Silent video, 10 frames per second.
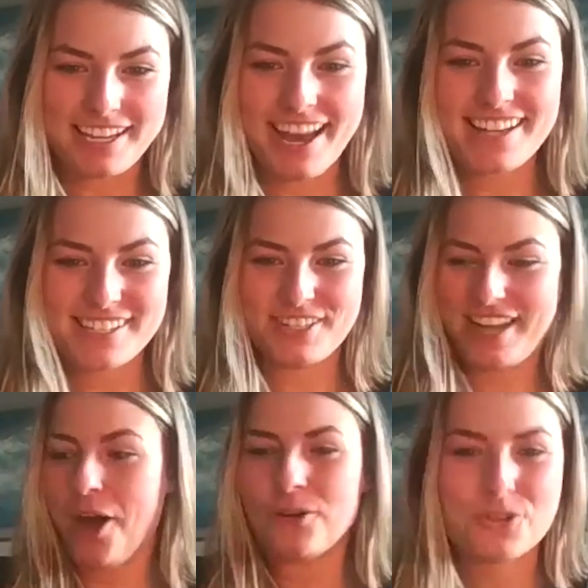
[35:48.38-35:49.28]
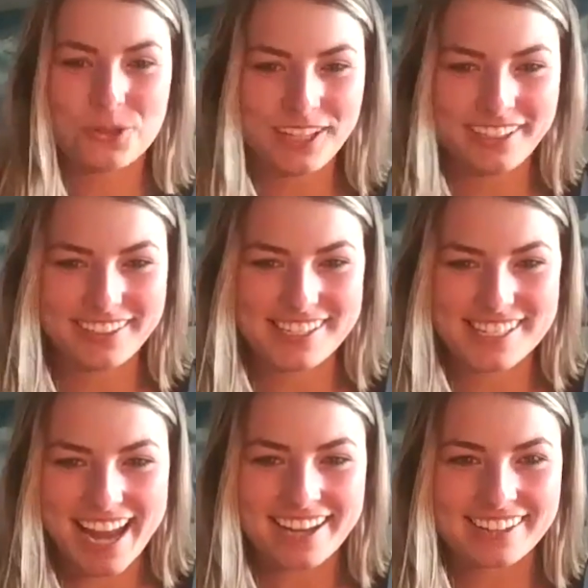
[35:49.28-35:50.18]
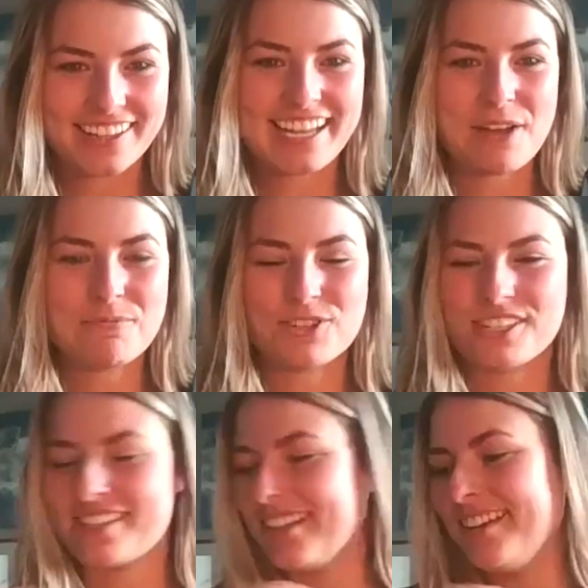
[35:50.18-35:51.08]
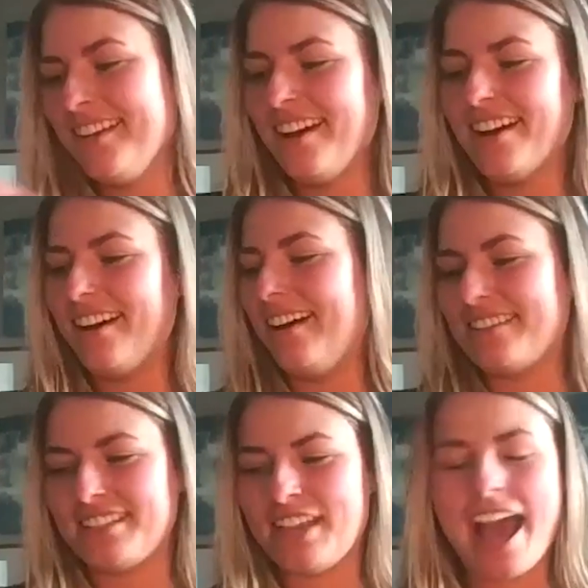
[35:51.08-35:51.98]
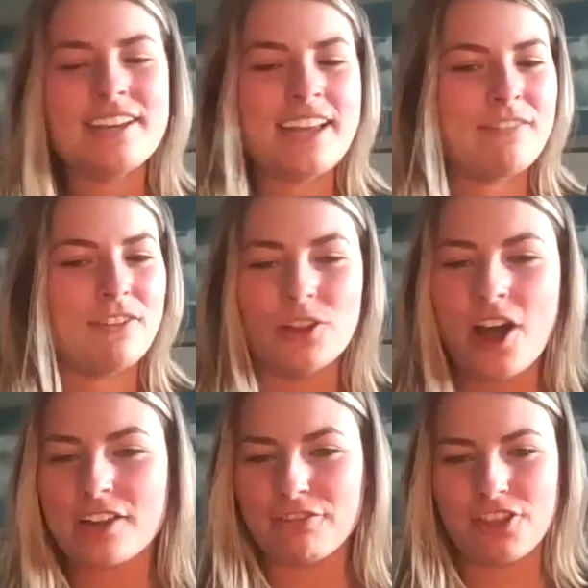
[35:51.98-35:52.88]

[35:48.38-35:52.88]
because now Joel Eriksson Ek, like I am just, I'd have a lot and of